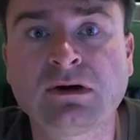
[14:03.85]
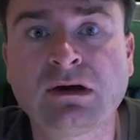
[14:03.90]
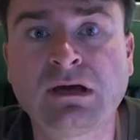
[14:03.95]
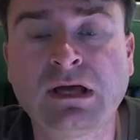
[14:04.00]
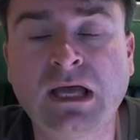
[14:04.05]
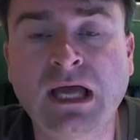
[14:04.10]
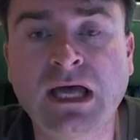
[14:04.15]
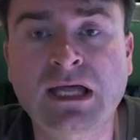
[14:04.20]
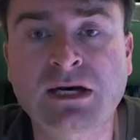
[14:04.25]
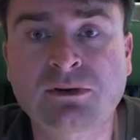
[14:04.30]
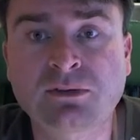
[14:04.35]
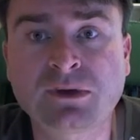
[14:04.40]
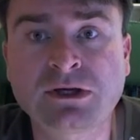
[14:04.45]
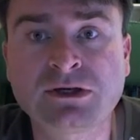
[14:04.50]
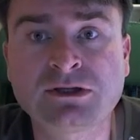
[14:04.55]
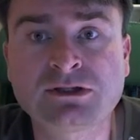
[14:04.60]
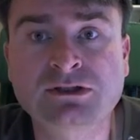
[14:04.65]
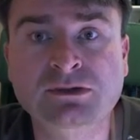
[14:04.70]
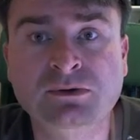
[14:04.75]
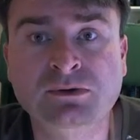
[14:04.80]
How to
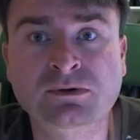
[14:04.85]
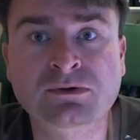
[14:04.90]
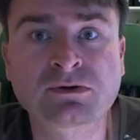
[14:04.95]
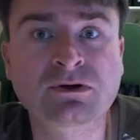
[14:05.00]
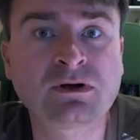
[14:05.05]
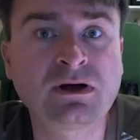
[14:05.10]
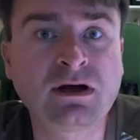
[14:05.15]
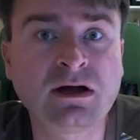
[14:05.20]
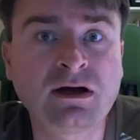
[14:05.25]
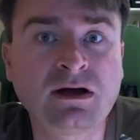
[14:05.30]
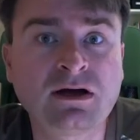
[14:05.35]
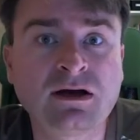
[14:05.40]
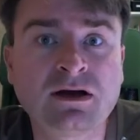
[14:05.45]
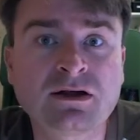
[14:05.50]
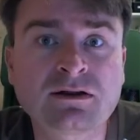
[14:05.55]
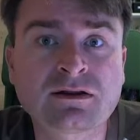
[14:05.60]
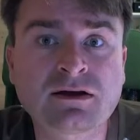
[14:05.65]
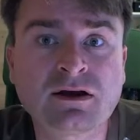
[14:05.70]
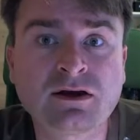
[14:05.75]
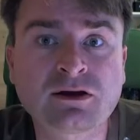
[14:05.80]
ensure
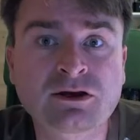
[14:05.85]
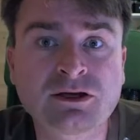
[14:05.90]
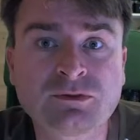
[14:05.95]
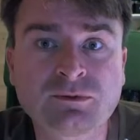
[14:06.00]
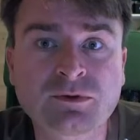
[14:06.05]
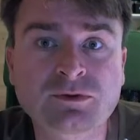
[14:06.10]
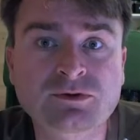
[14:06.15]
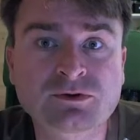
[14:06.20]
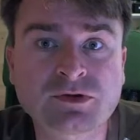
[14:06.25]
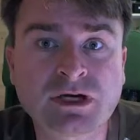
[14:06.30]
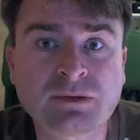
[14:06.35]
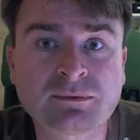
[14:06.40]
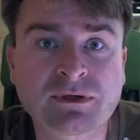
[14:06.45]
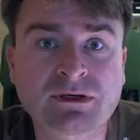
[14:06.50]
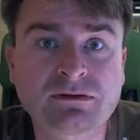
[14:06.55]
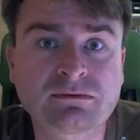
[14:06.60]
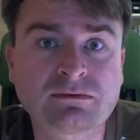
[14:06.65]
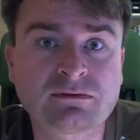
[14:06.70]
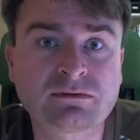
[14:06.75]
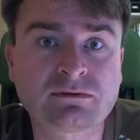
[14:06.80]
the equitable treatment
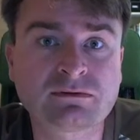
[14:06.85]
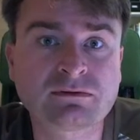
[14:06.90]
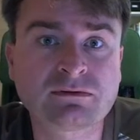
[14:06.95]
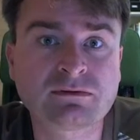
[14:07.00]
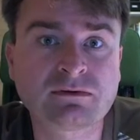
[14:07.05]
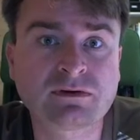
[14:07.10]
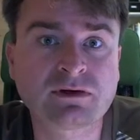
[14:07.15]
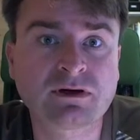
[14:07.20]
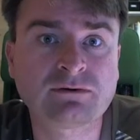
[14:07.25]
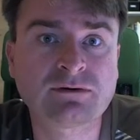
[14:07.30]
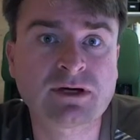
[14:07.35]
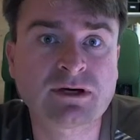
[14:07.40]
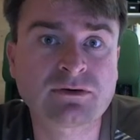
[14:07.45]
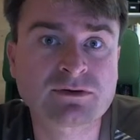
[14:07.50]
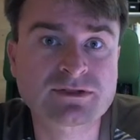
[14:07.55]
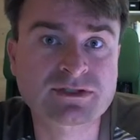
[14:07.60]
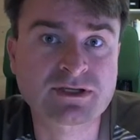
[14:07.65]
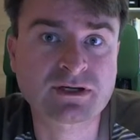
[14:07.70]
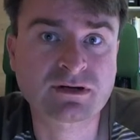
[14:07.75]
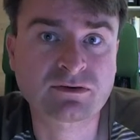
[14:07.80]
of all
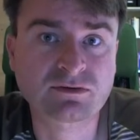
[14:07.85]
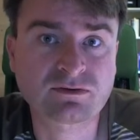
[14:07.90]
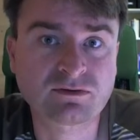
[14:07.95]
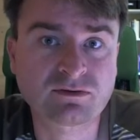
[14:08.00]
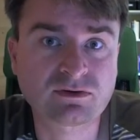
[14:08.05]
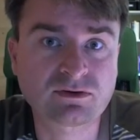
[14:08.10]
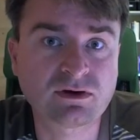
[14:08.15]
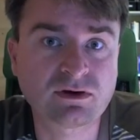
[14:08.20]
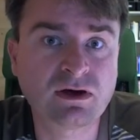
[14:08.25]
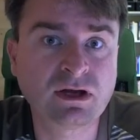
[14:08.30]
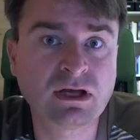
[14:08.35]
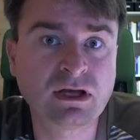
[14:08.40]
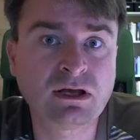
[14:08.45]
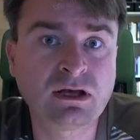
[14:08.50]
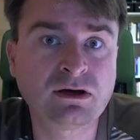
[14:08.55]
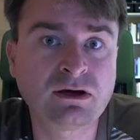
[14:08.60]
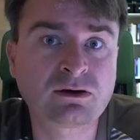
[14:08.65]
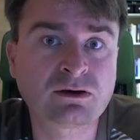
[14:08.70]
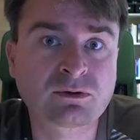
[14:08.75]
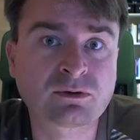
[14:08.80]
citizens
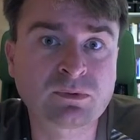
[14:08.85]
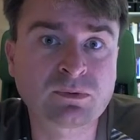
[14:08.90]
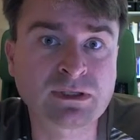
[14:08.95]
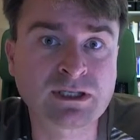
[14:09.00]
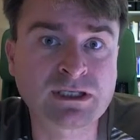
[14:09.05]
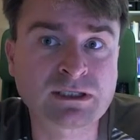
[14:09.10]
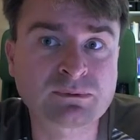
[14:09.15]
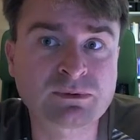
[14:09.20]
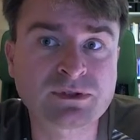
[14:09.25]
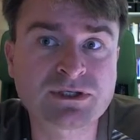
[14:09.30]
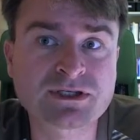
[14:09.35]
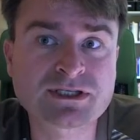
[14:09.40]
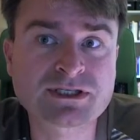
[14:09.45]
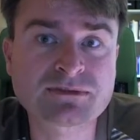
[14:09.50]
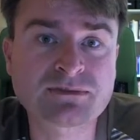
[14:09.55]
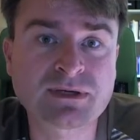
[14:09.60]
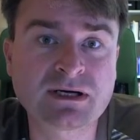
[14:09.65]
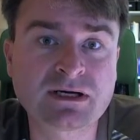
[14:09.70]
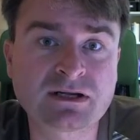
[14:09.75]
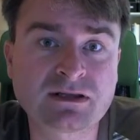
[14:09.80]
who are willing to
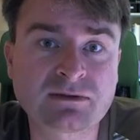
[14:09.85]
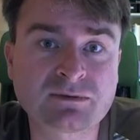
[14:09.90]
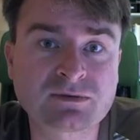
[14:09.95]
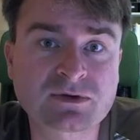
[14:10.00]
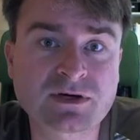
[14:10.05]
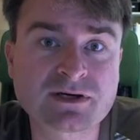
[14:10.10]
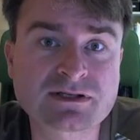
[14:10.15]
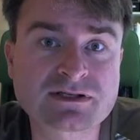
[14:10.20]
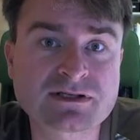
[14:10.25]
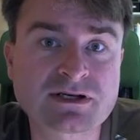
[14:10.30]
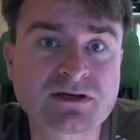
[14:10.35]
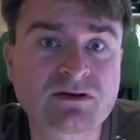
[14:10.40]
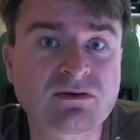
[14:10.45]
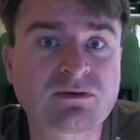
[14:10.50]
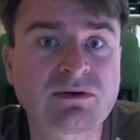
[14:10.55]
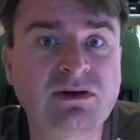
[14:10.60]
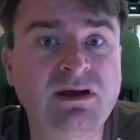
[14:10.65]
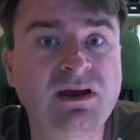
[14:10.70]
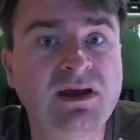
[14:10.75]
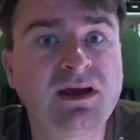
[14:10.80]
participate in the
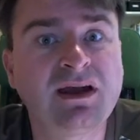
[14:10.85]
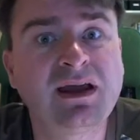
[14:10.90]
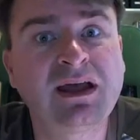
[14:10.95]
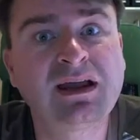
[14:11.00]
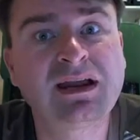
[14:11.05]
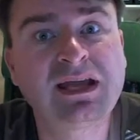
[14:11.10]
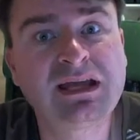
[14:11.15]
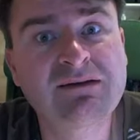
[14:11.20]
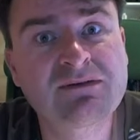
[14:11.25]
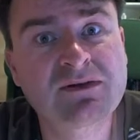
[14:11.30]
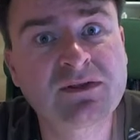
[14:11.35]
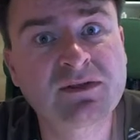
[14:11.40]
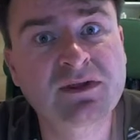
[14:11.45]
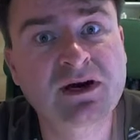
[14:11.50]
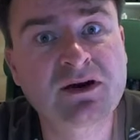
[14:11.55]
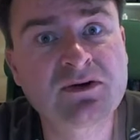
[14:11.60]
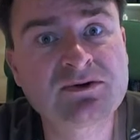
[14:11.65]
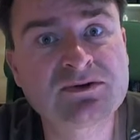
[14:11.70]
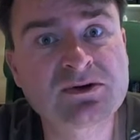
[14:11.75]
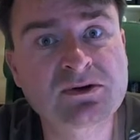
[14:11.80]
process, and even
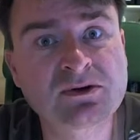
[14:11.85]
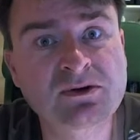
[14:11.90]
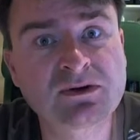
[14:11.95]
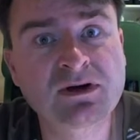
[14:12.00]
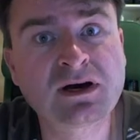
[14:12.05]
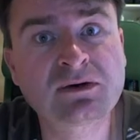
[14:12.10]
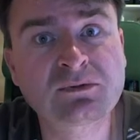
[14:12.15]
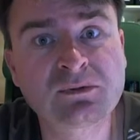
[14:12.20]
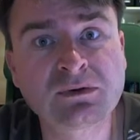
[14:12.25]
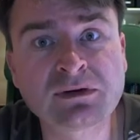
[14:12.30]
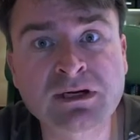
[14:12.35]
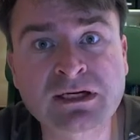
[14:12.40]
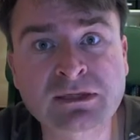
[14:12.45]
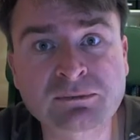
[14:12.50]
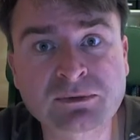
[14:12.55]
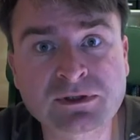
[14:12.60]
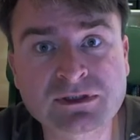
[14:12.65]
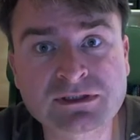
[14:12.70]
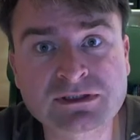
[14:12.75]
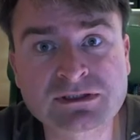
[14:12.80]
those who are not willing to
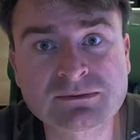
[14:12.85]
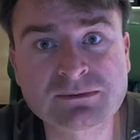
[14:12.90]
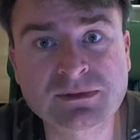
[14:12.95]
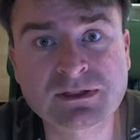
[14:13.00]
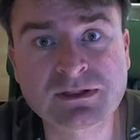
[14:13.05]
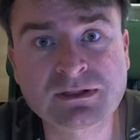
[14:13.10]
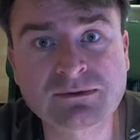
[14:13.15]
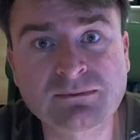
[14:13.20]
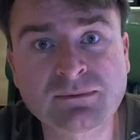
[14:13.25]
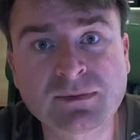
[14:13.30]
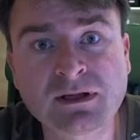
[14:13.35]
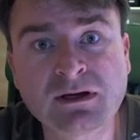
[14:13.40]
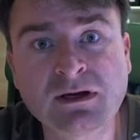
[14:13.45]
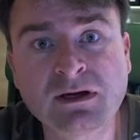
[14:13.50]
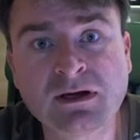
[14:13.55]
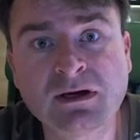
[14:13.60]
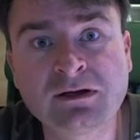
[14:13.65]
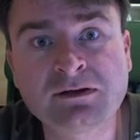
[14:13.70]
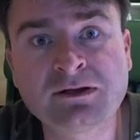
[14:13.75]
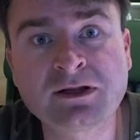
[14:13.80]
participate,
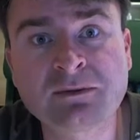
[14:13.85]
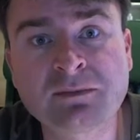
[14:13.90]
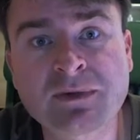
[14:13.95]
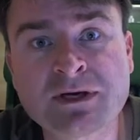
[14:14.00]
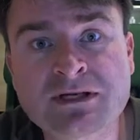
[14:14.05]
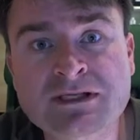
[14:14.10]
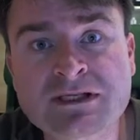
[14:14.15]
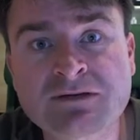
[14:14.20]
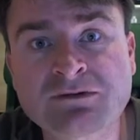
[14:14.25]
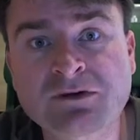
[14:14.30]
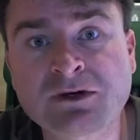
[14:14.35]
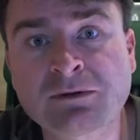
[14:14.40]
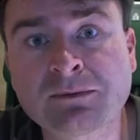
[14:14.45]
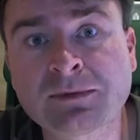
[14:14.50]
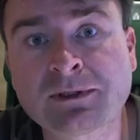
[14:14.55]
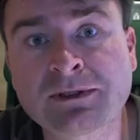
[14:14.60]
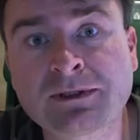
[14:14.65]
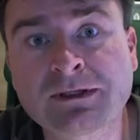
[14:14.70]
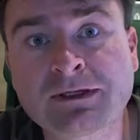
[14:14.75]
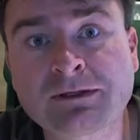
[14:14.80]
to the best of our
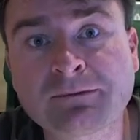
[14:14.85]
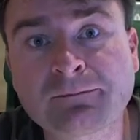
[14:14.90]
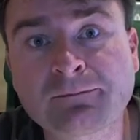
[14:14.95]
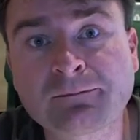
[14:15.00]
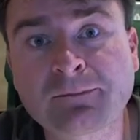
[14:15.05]
ability.